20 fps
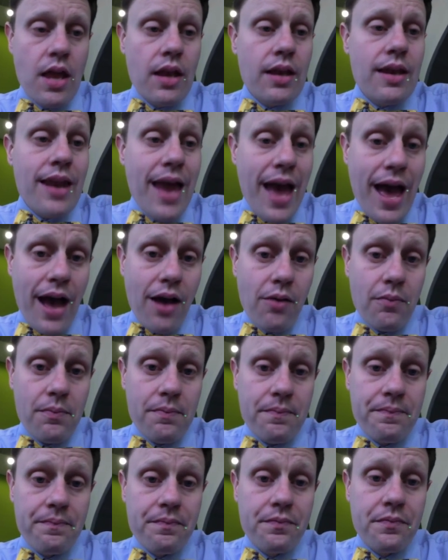Now,
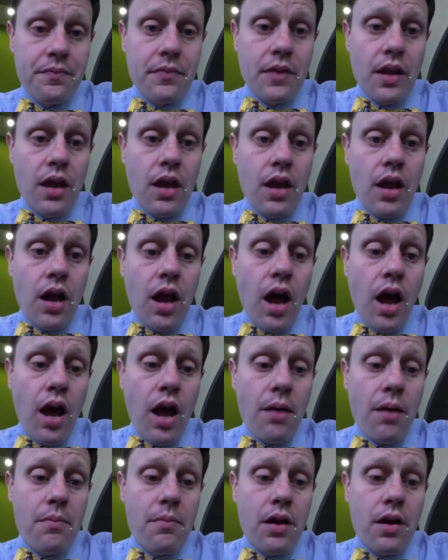
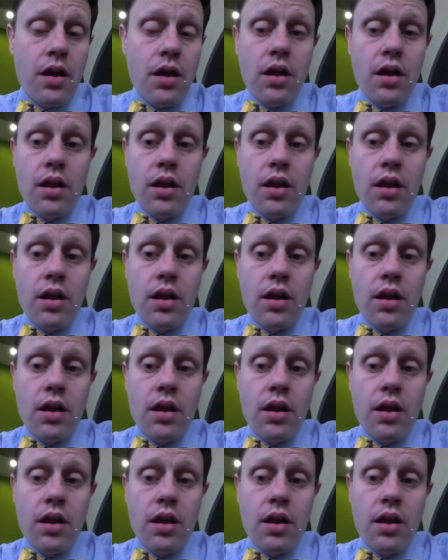um,